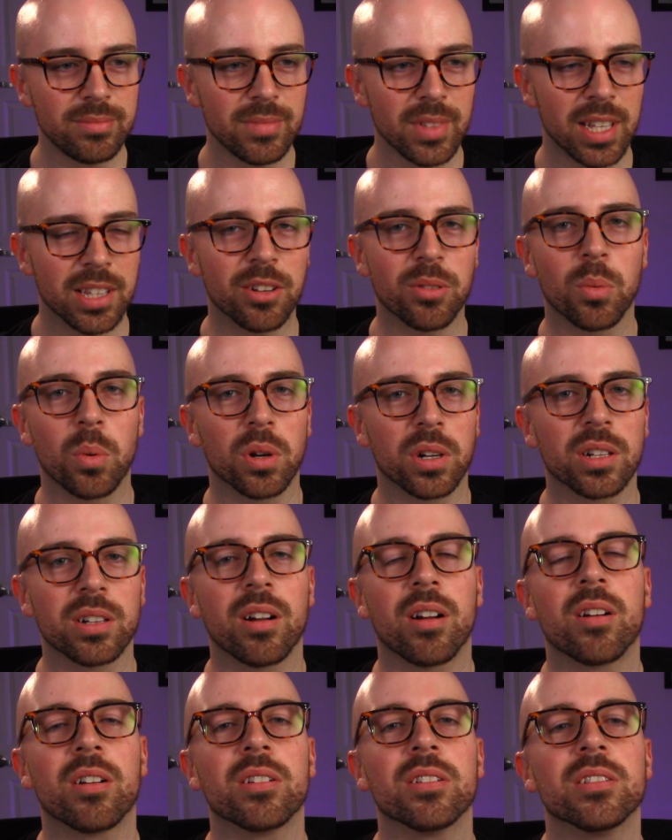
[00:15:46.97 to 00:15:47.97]
And they're working
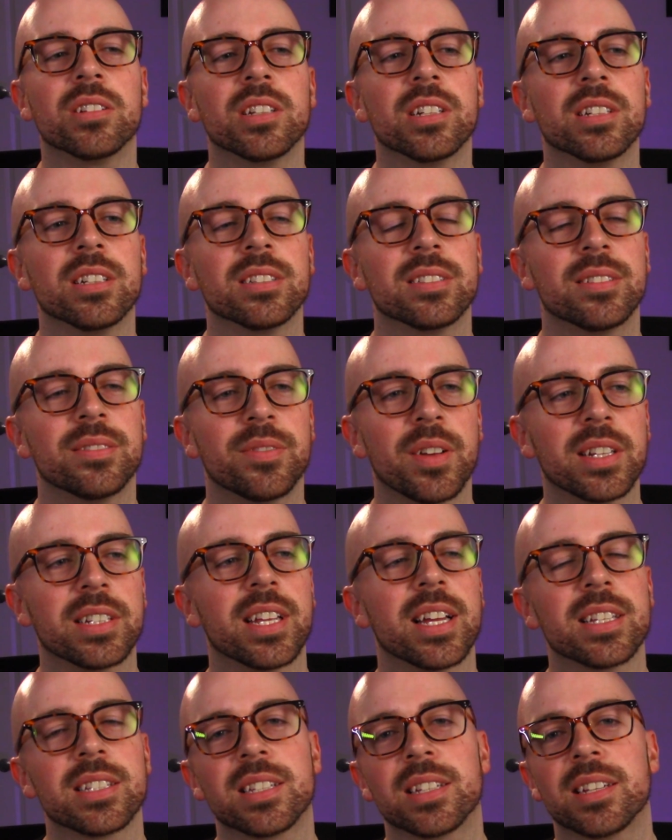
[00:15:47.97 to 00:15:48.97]
hard on a
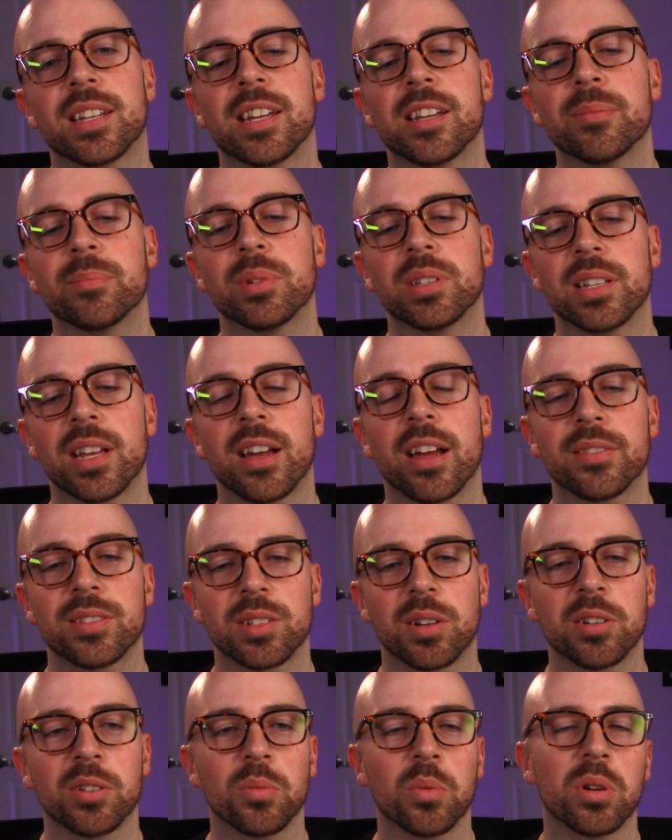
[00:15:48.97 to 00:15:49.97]
fantastic game. But yeah, I've
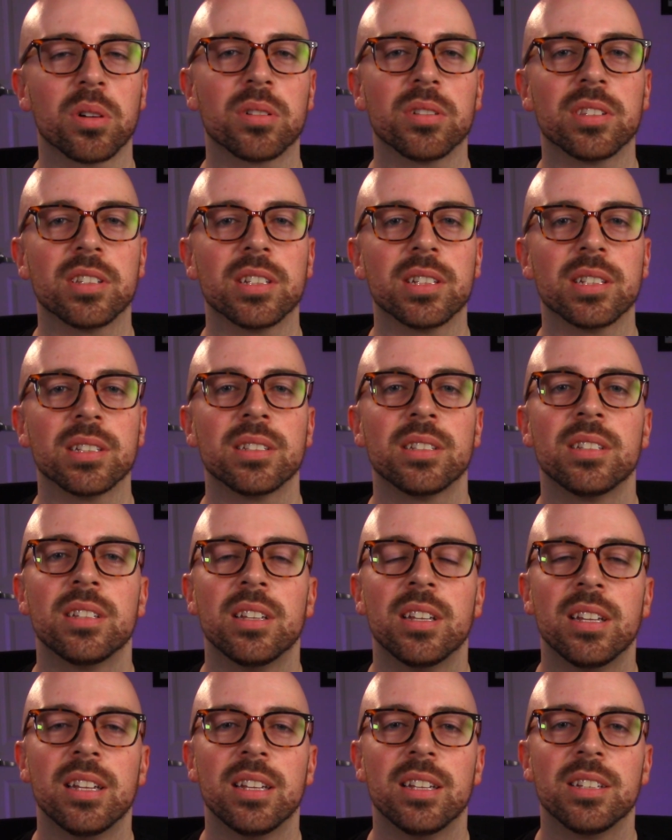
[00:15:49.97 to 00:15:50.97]
started work on the
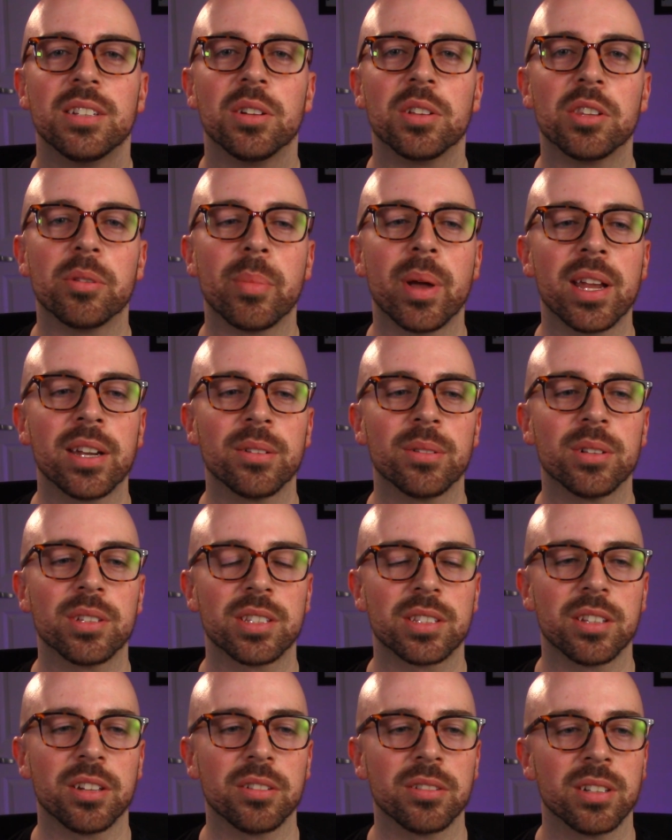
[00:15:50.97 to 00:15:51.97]
manual,
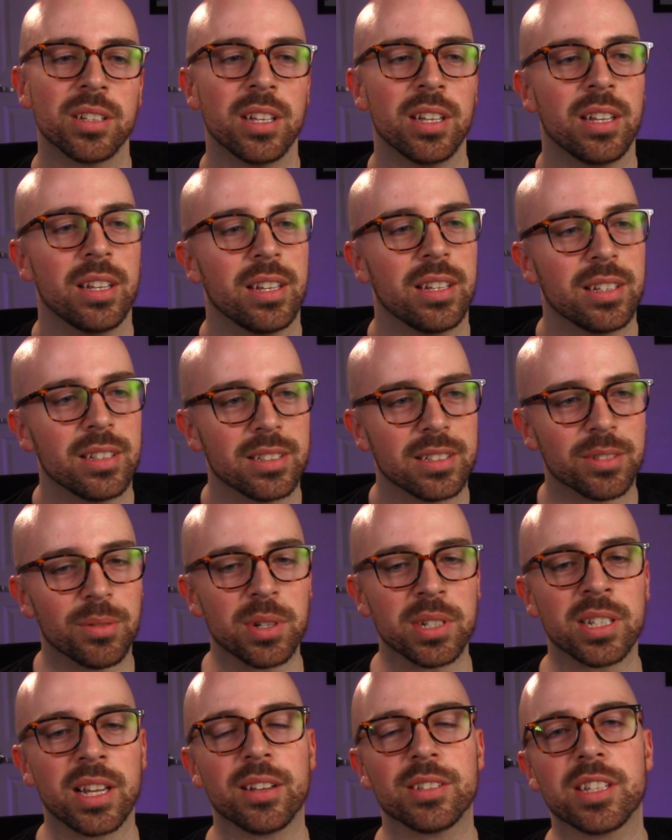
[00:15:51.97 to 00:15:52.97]
so the
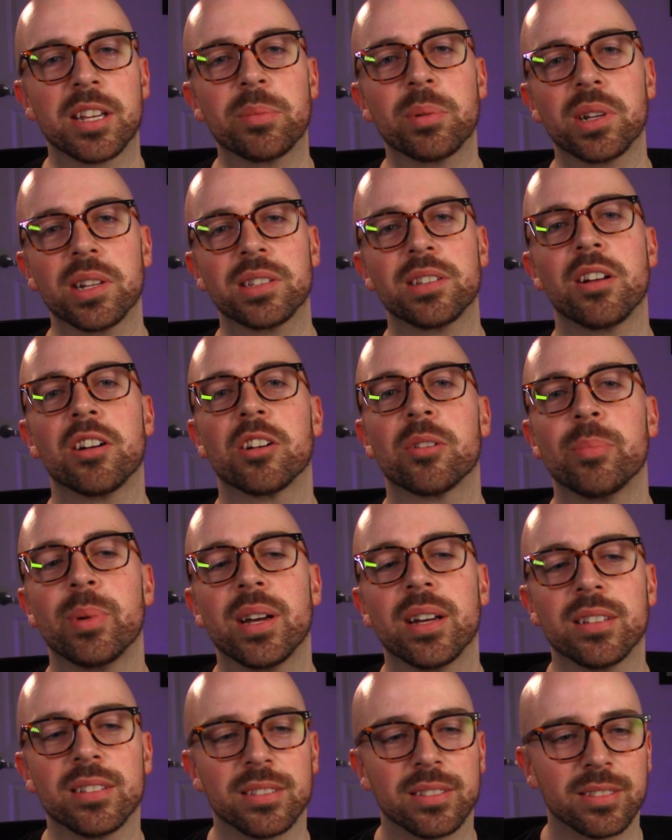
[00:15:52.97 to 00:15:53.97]
reason I was able to talk
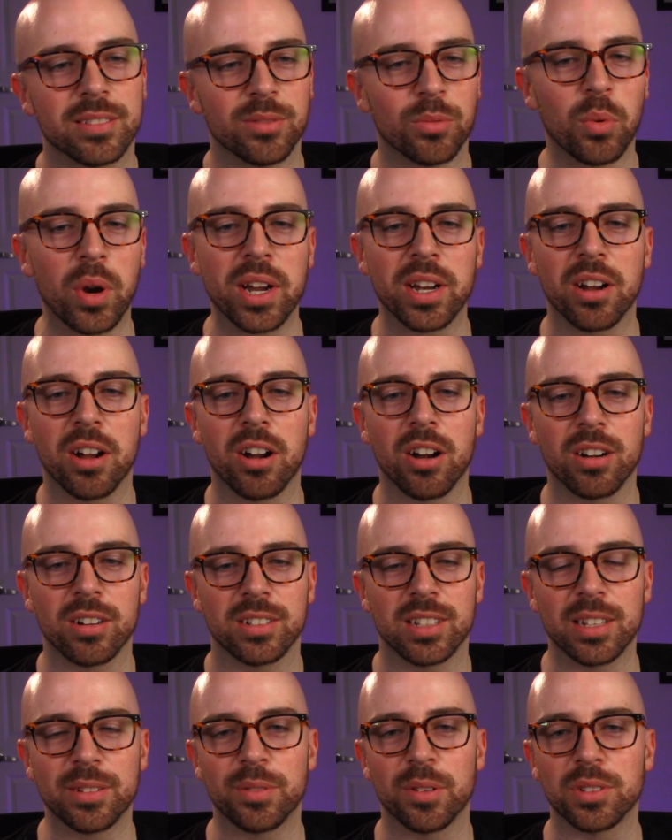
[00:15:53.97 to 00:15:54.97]
about radar
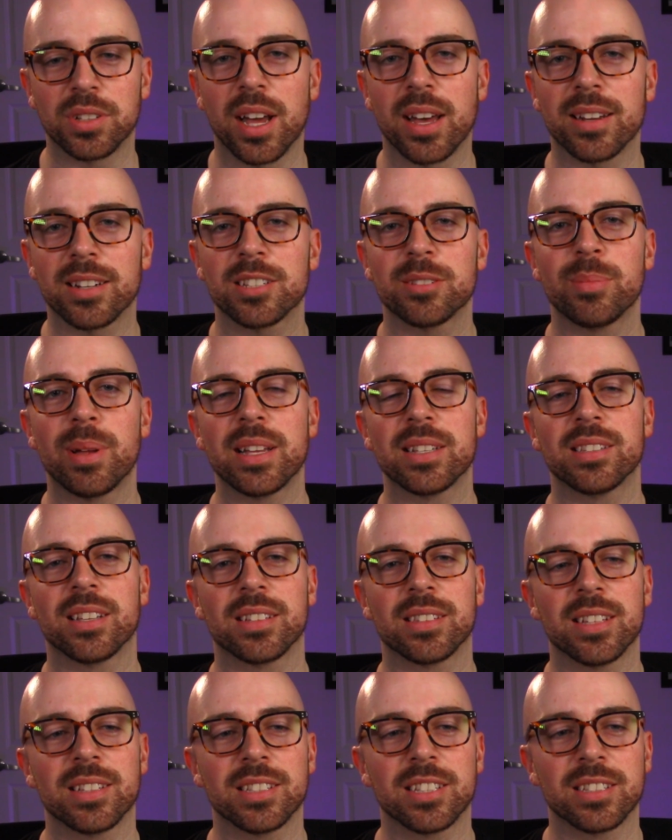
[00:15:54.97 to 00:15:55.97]
and photonics mass
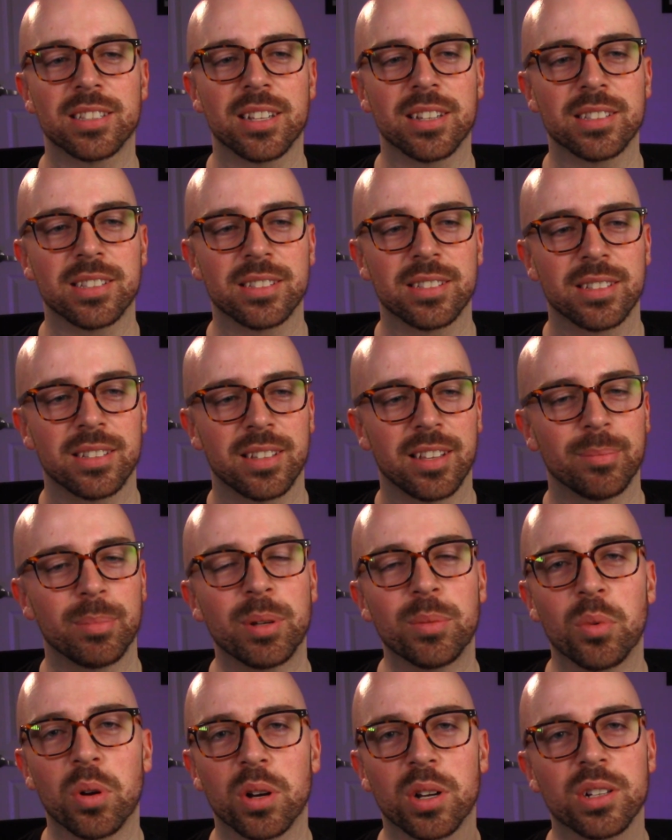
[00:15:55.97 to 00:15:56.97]
like this is because I've
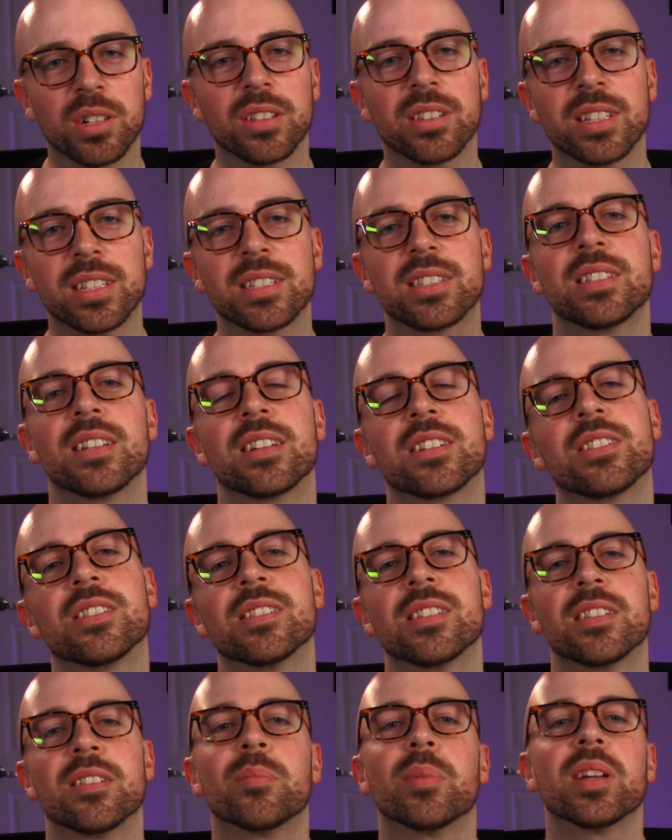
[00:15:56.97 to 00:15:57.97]
been working on these
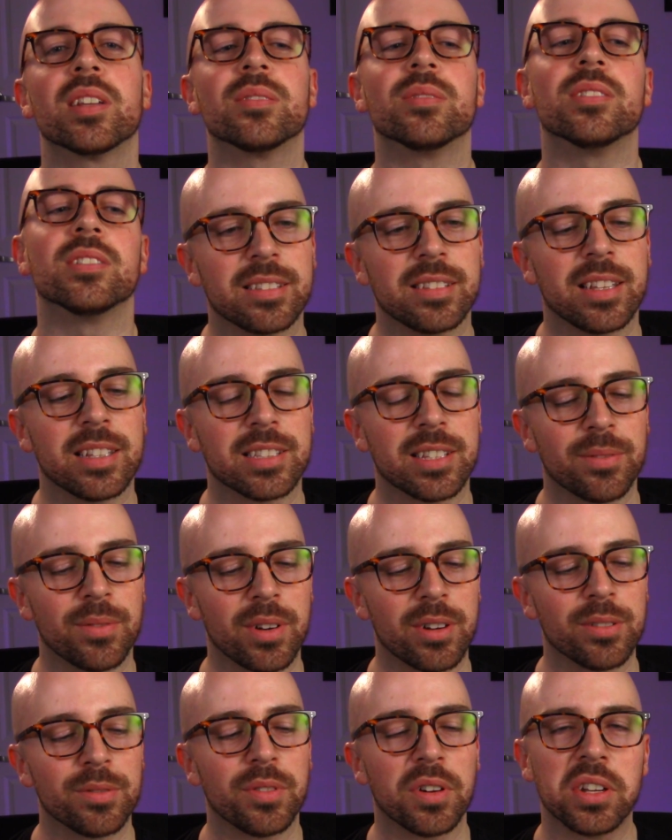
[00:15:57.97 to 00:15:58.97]
sections of the manual. It's a
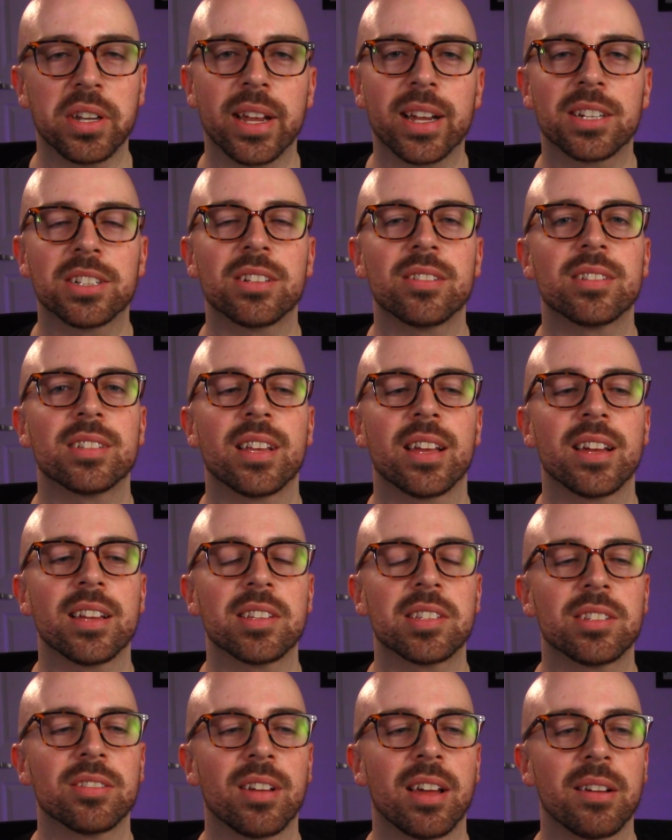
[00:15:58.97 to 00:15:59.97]
very fun
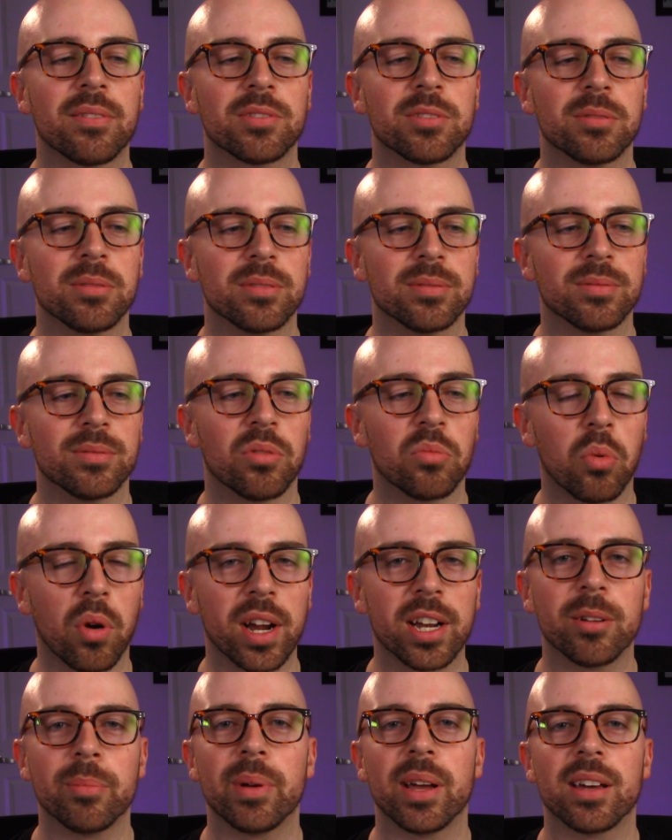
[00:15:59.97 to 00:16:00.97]
exercise to have to
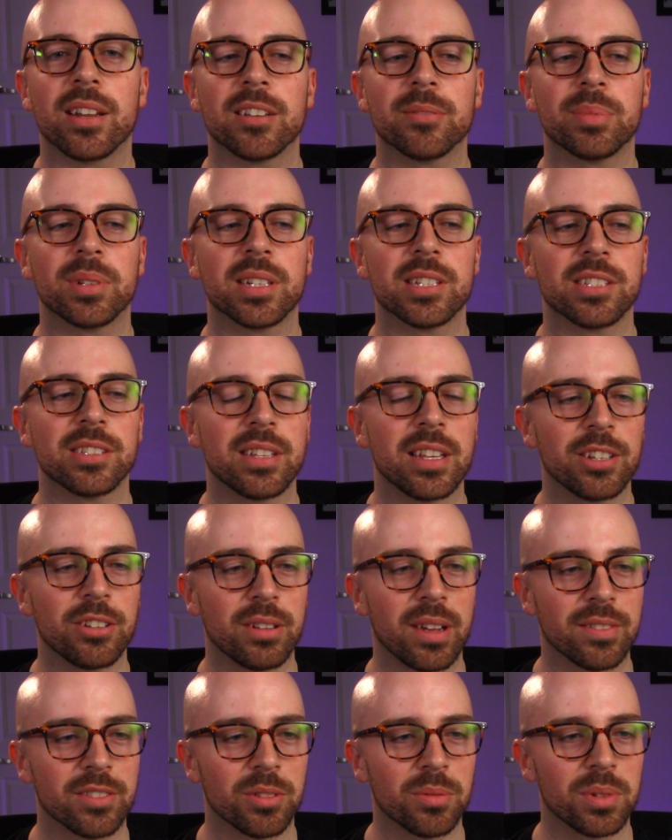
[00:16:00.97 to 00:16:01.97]
write about it, because then you
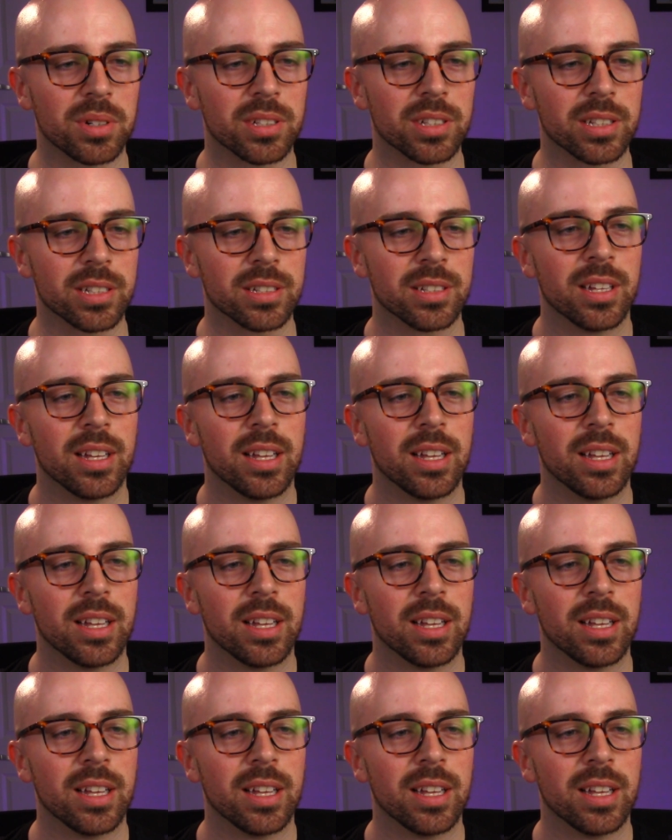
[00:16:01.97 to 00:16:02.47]
have to really